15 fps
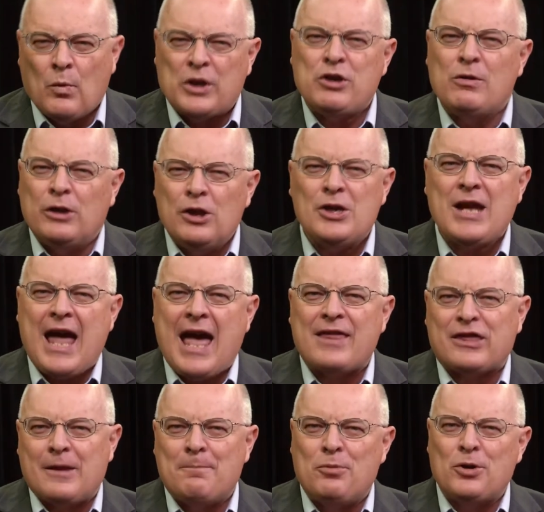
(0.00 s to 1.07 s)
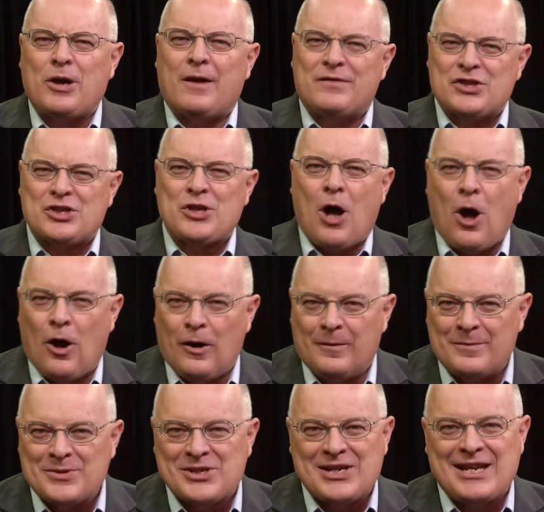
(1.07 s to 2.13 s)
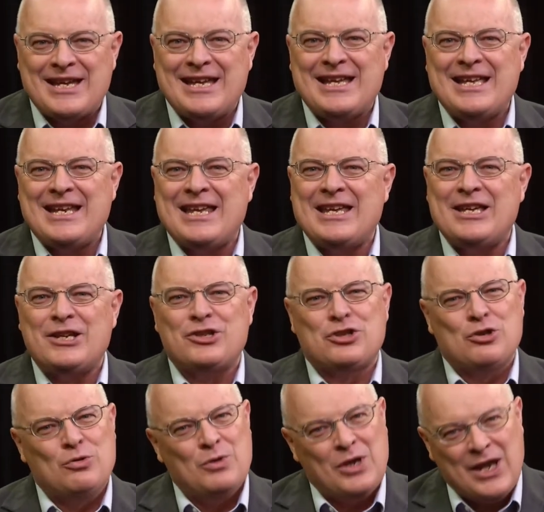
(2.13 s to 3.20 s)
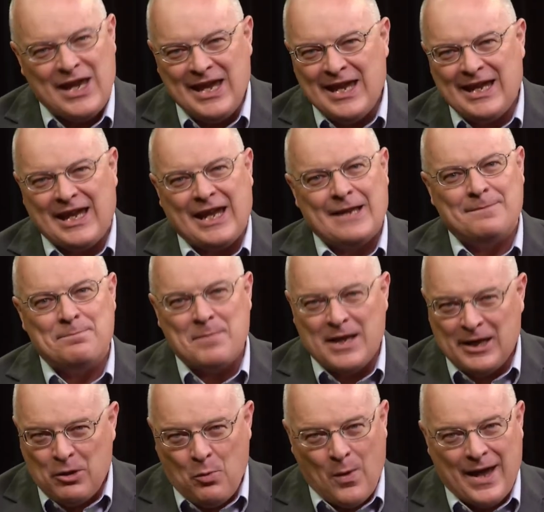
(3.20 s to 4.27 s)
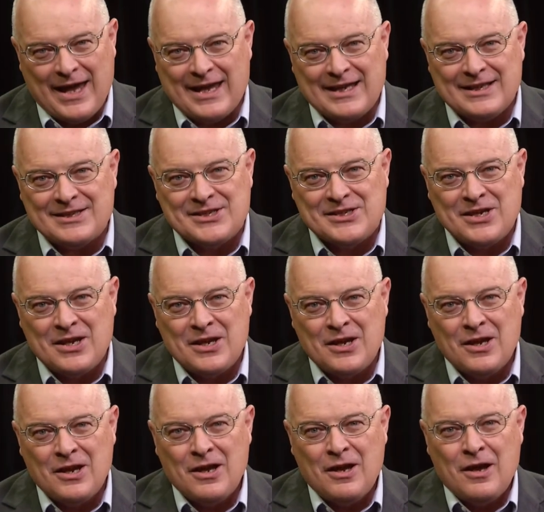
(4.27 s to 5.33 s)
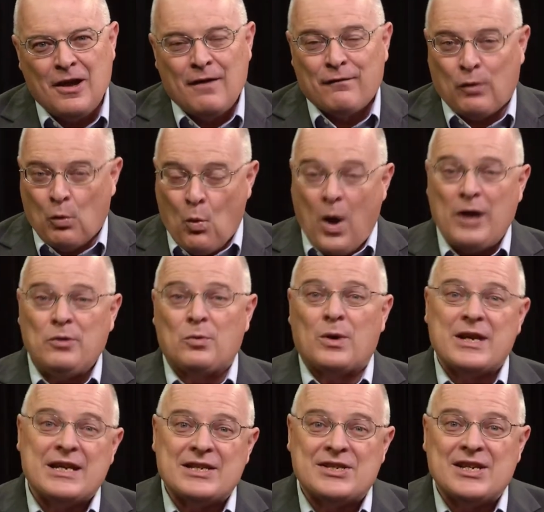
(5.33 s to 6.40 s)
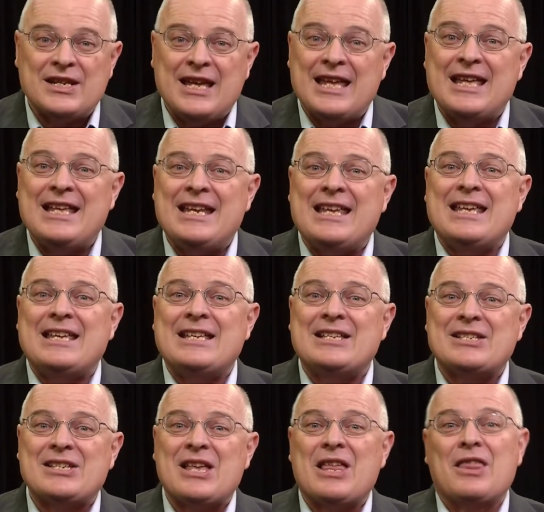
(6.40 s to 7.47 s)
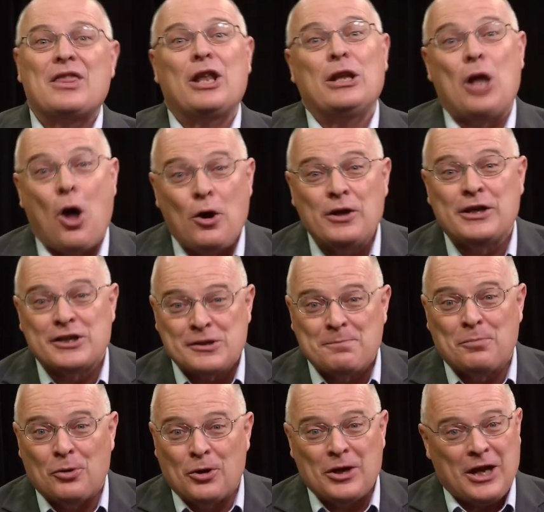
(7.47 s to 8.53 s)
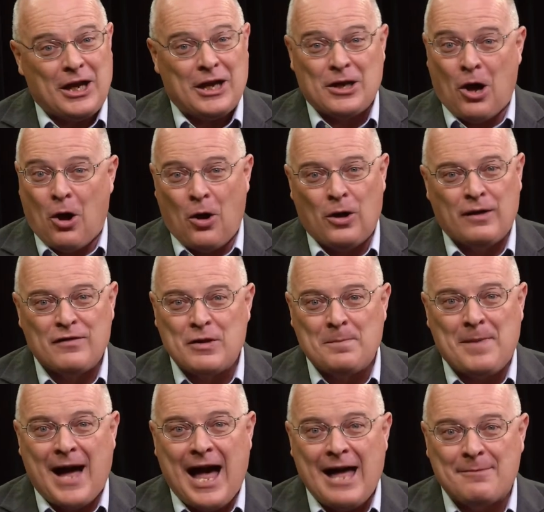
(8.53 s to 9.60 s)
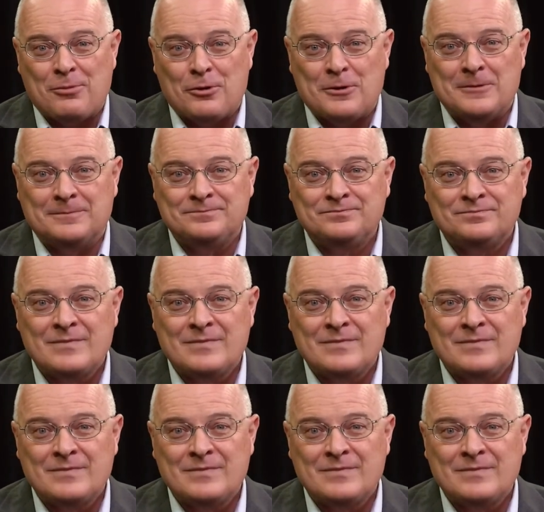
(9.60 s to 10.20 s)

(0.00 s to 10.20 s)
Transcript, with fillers: When you look at the book of Psalms, it is unique in many ways. For one reason, it is the longest book in all of the Bible.